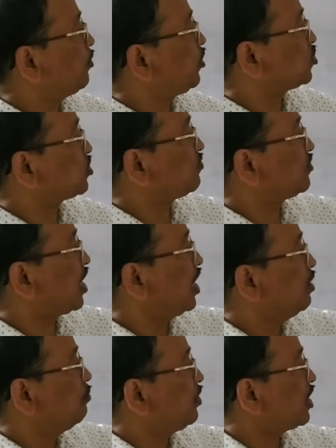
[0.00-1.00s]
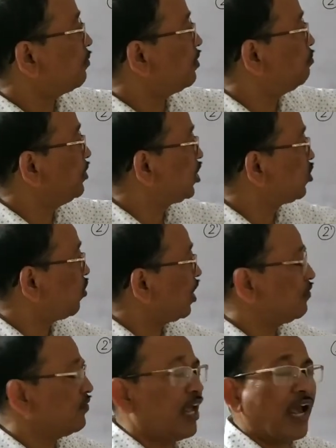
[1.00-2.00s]
because of the vitamin
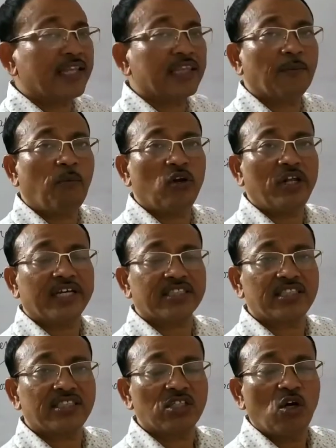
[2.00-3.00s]
B12 and the folic acids,